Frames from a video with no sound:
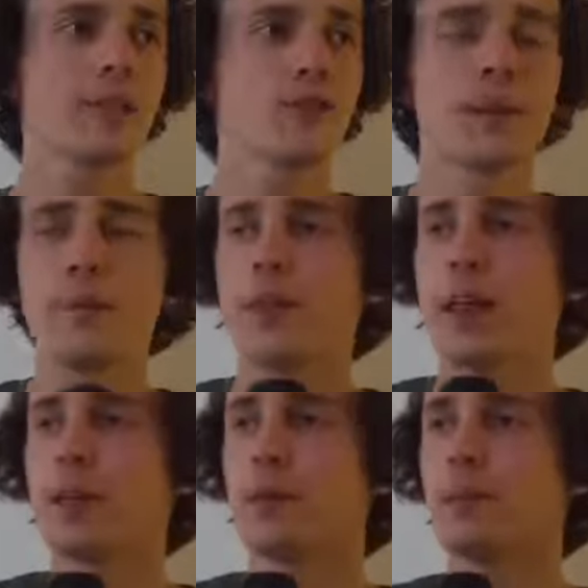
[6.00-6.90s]
You guys remember
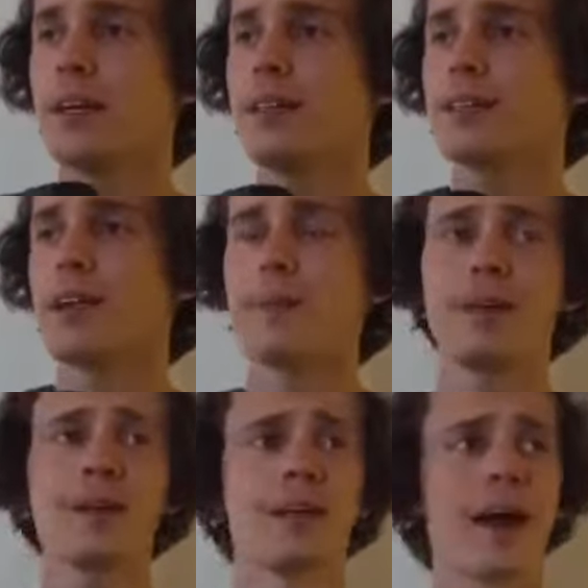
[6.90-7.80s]
that little place? I
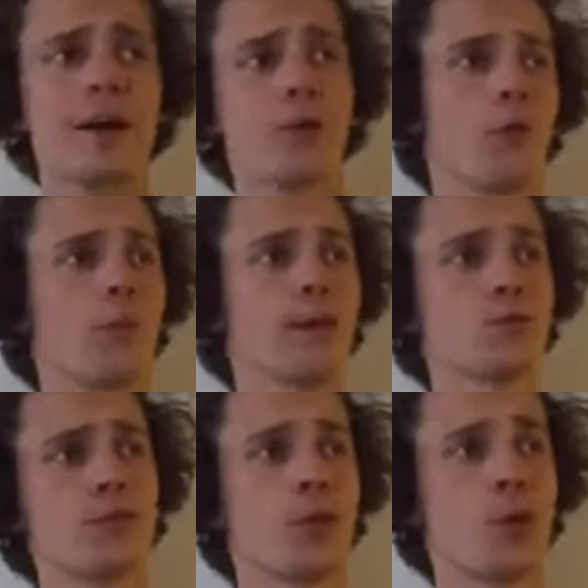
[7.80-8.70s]
mean, nine whole
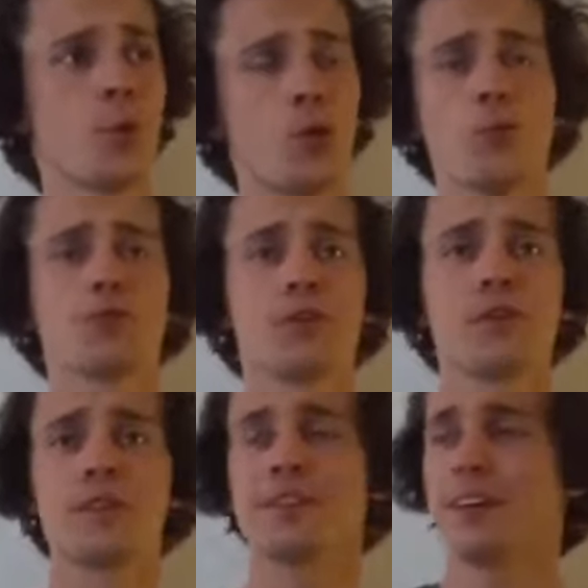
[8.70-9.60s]
months with no womb
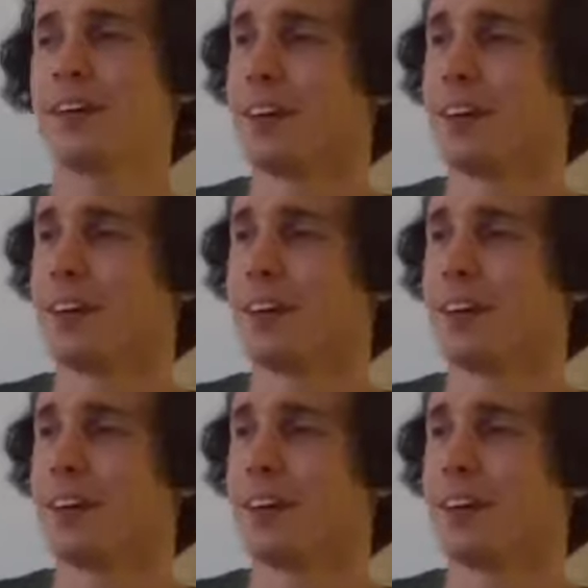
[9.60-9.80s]
service?